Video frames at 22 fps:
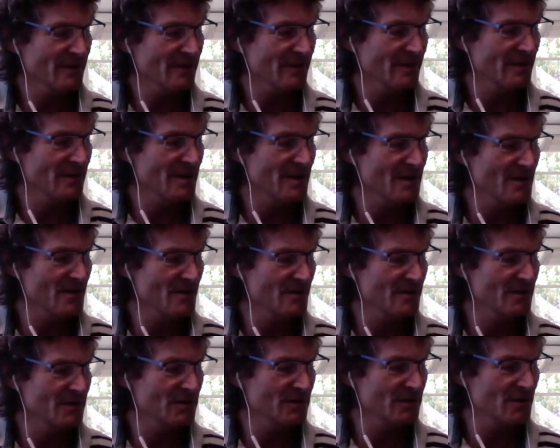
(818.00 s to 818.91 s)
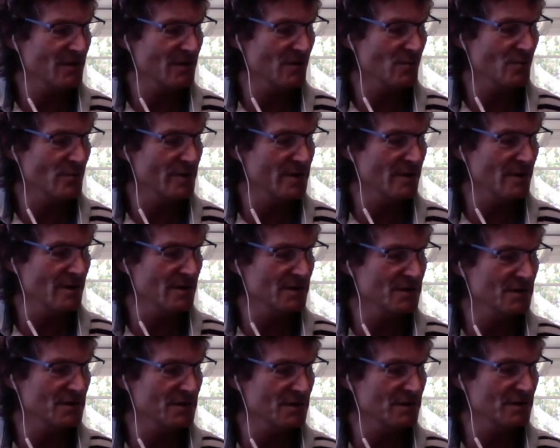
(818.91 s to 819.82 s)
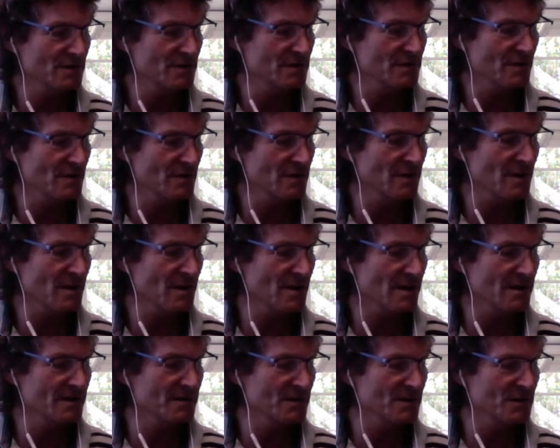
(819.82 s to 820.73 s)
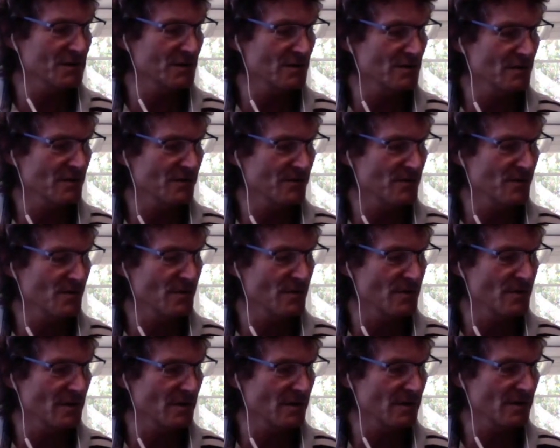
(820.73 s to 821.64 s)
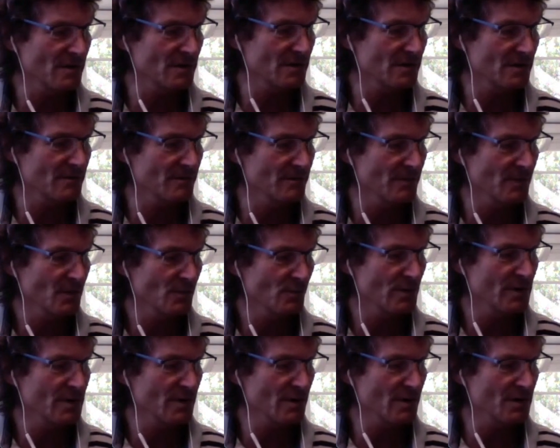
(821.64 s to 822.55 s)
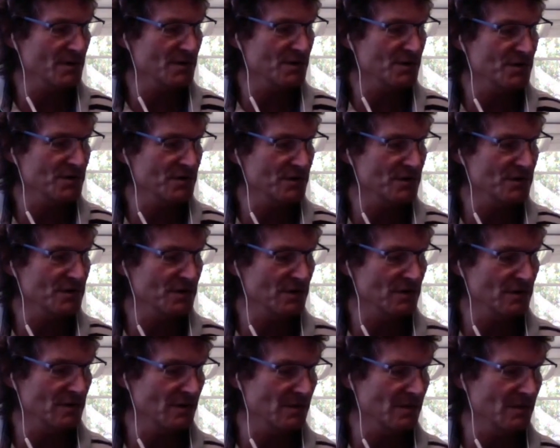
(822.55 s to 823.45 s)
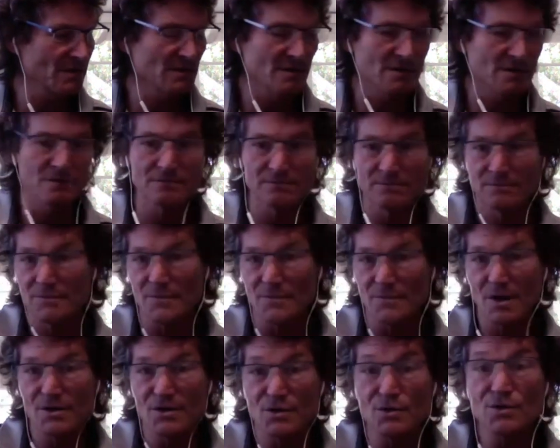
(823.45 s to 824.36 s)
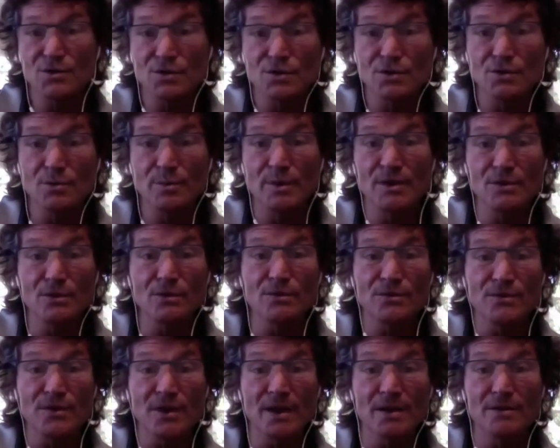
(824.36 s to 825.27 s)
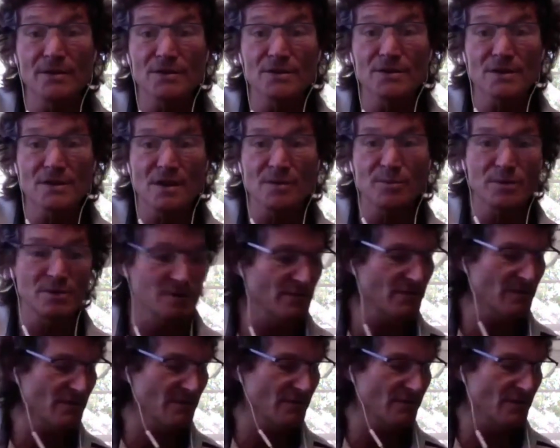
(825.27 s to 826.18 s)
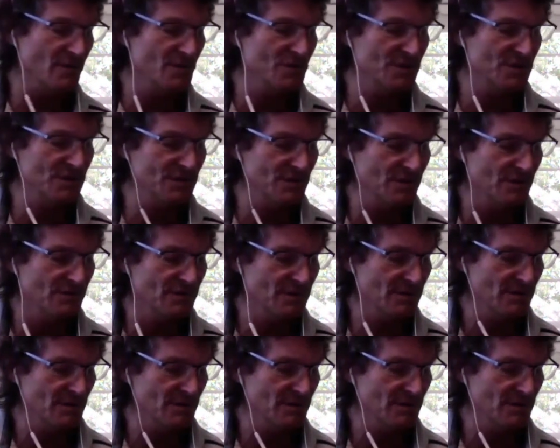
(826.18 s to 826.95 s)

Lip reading: hear this song, We Consciousness, online. Just look for We Consciousness on YouTube, and you'll find there's a couple different versions of it.